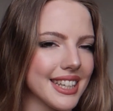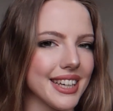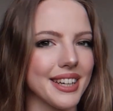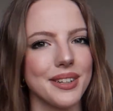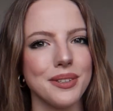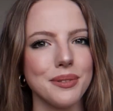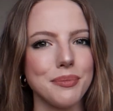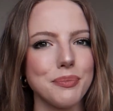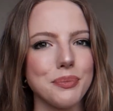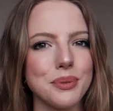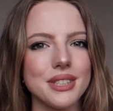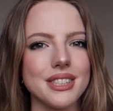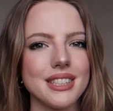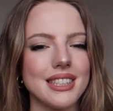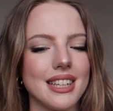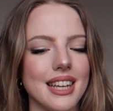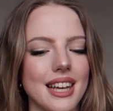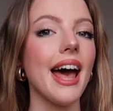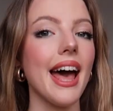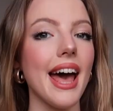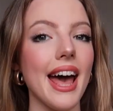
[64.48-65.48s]
Oops.
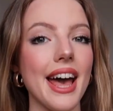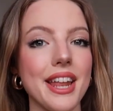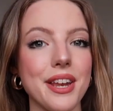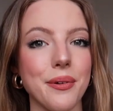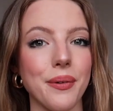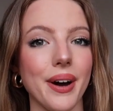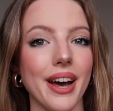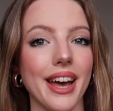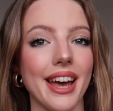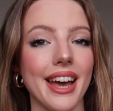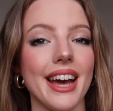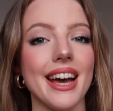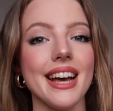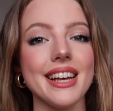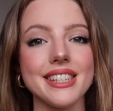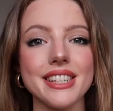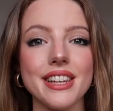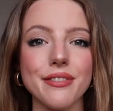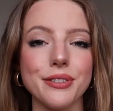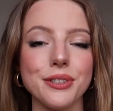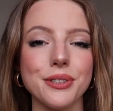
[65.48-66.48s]
Anyway,
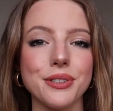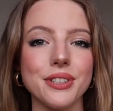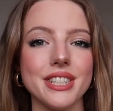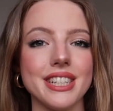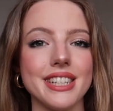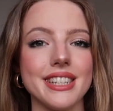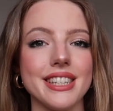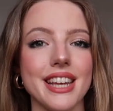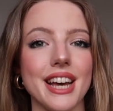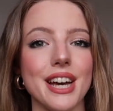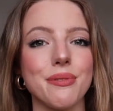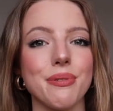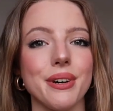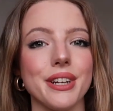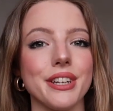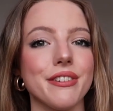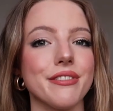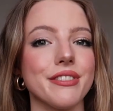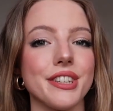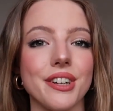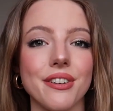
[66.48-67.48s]
as I've already said, one
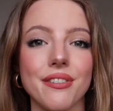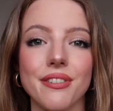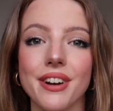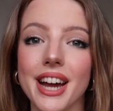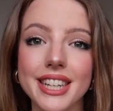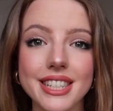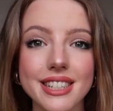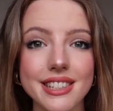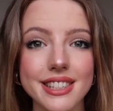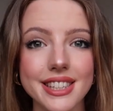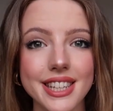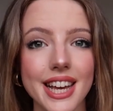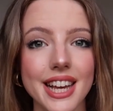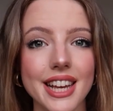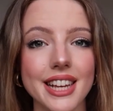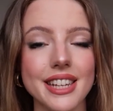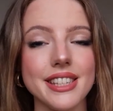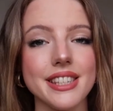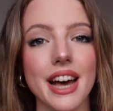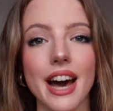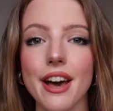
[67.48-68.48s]
of the greatest
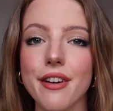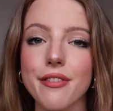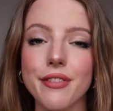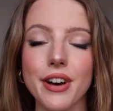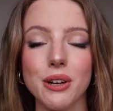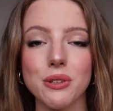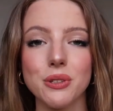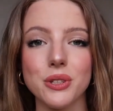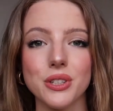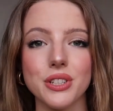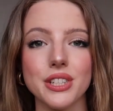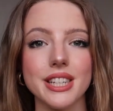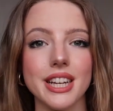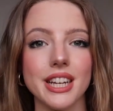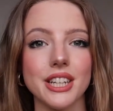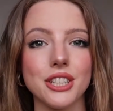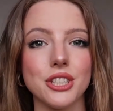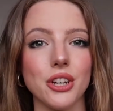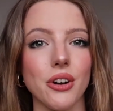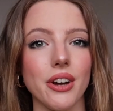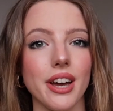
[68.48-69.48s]
things I found on
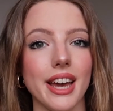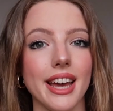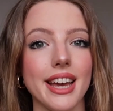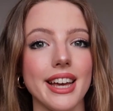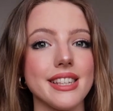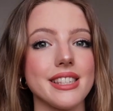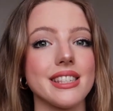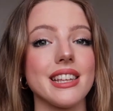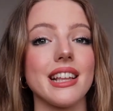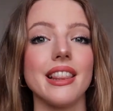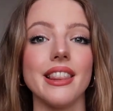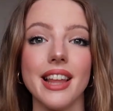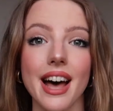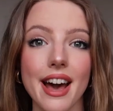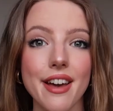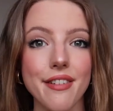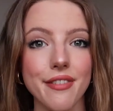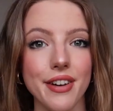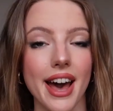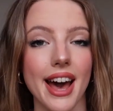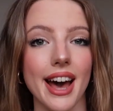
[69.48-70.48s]
TikTok is
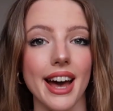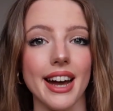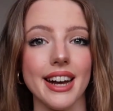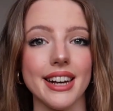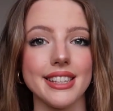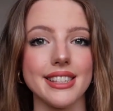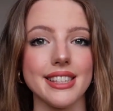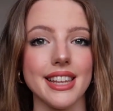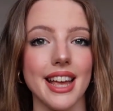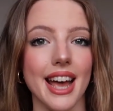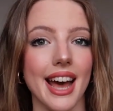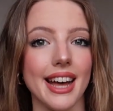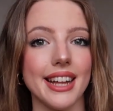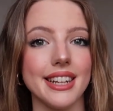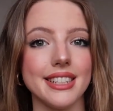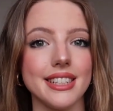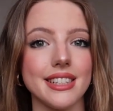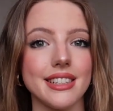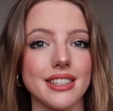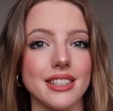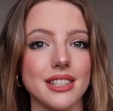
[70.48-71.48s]
life hacks,
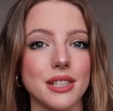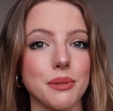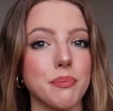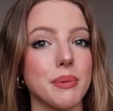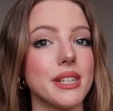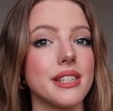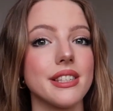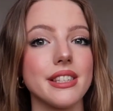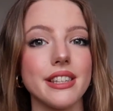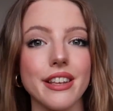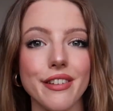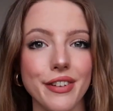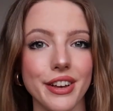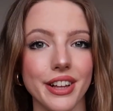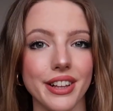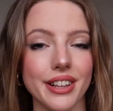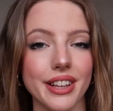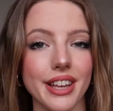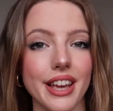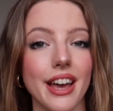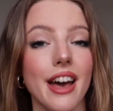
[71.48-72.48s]
and
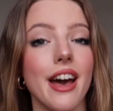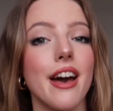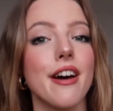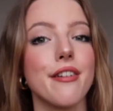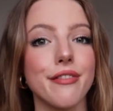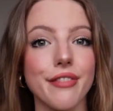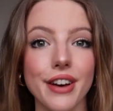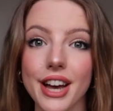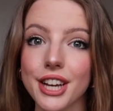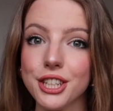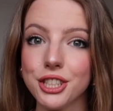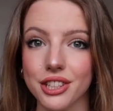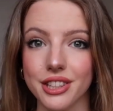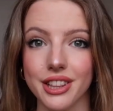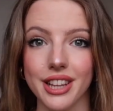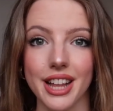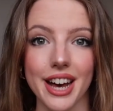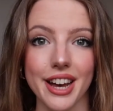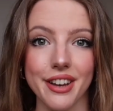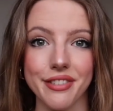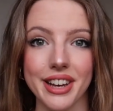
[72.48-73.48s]
specifically fashion
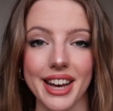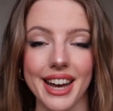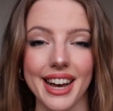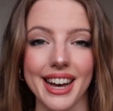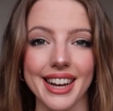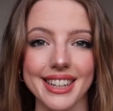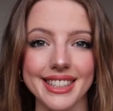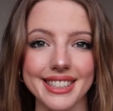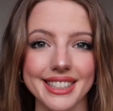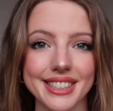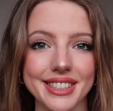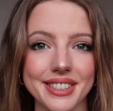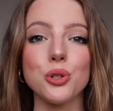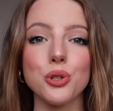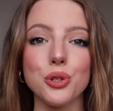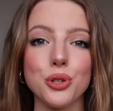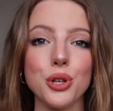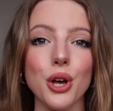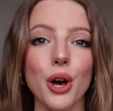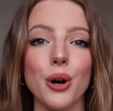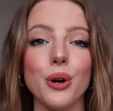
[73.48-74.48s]
life hacks.
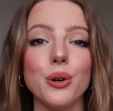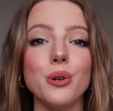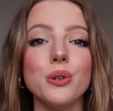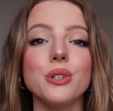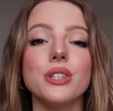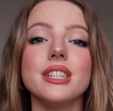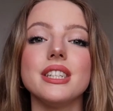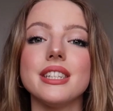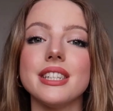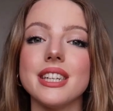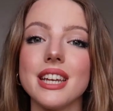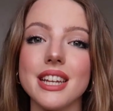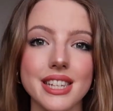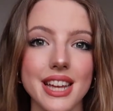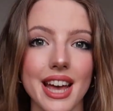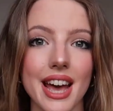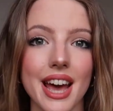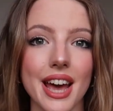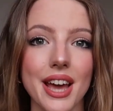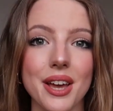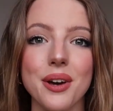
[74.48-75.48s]
So
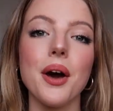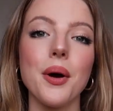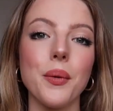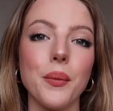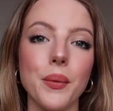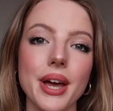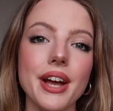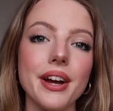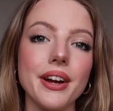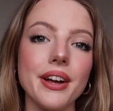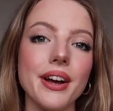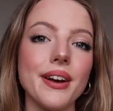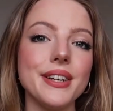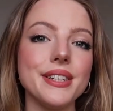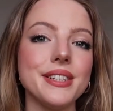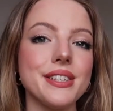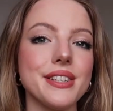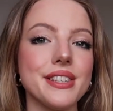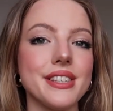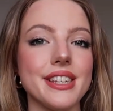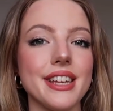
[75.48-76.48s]
today we are going
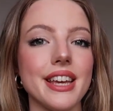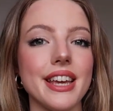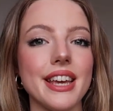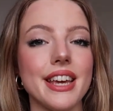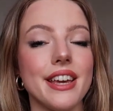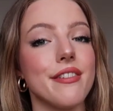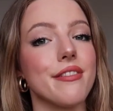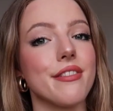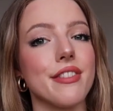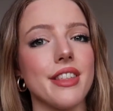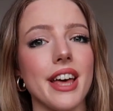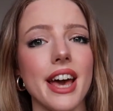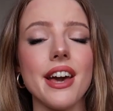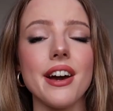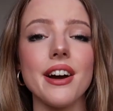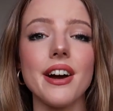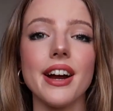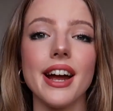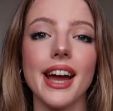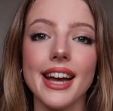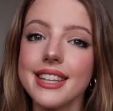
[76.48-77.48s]
to see if they
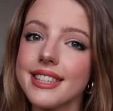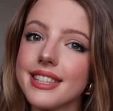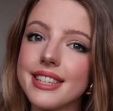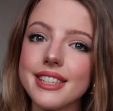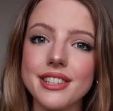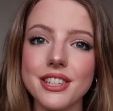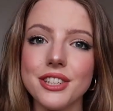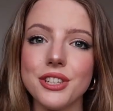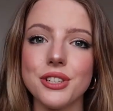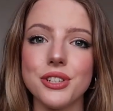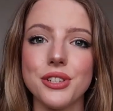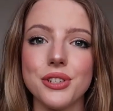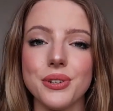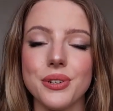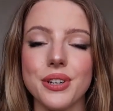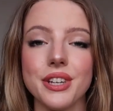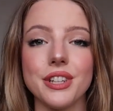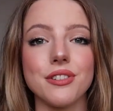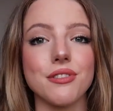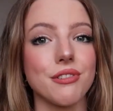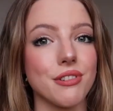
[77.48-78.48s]
are as easy to do
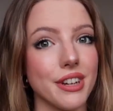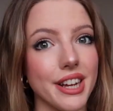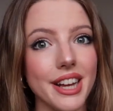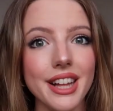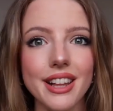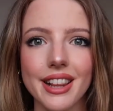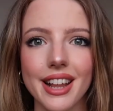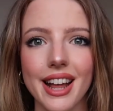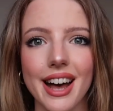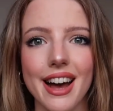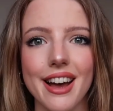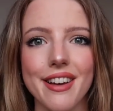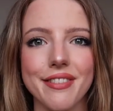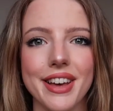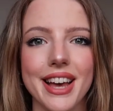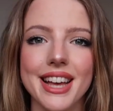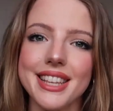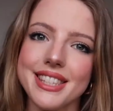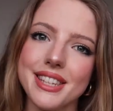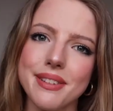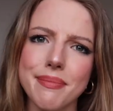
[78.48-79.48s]
in real life
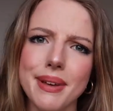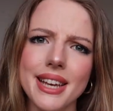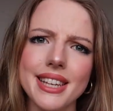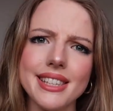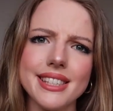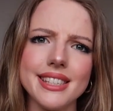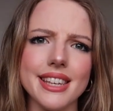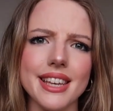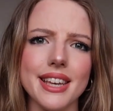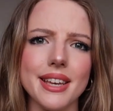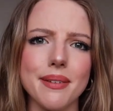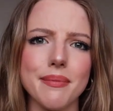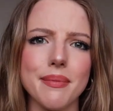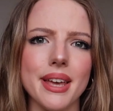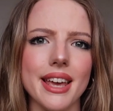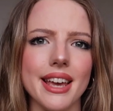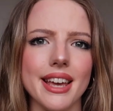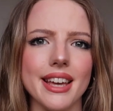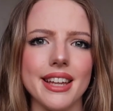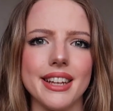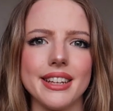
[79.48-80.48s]
as it may seem
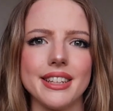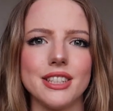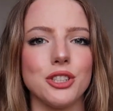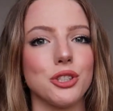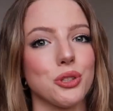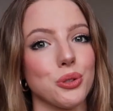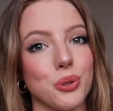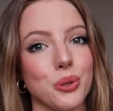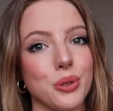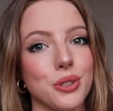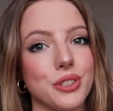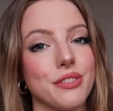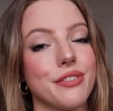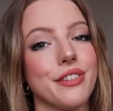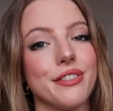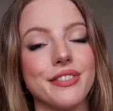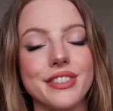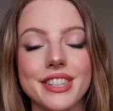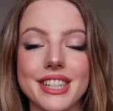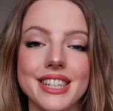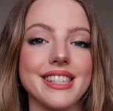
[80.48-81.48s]
in short
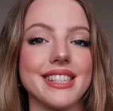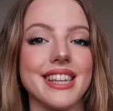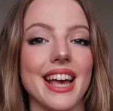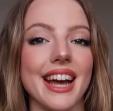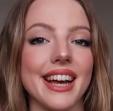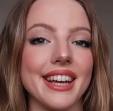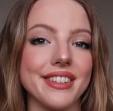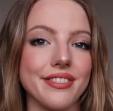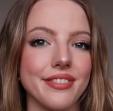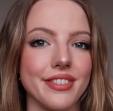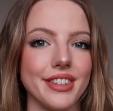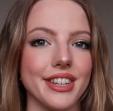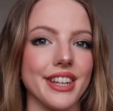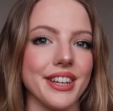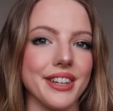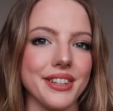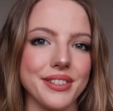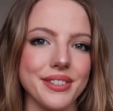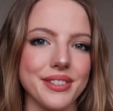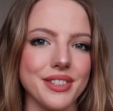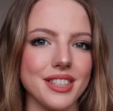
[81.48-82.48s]
15-second
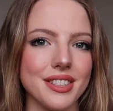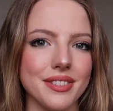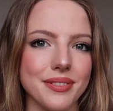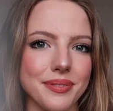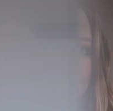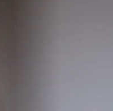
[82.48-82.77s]
videos.